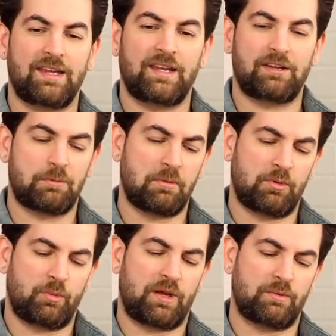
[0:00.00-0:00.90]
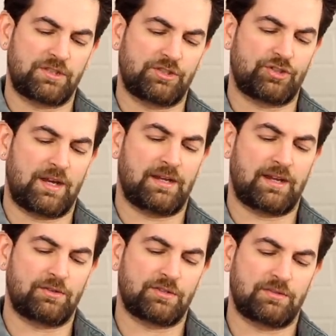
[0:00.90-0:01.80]
I remember when I was a child,
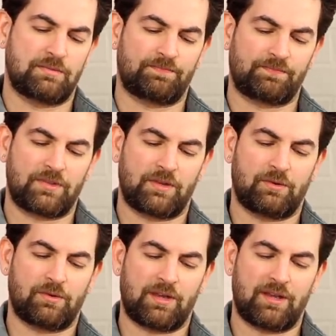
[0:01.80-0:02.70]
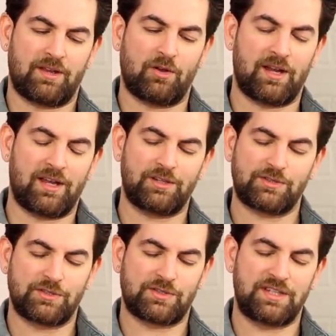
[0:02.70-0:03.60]
I used to, you know, I, I
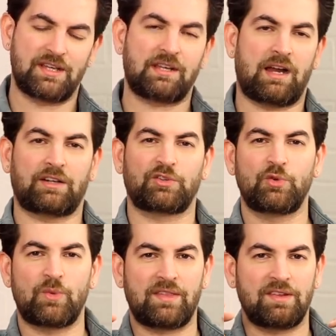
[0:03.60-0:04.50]
used to see a cartoon where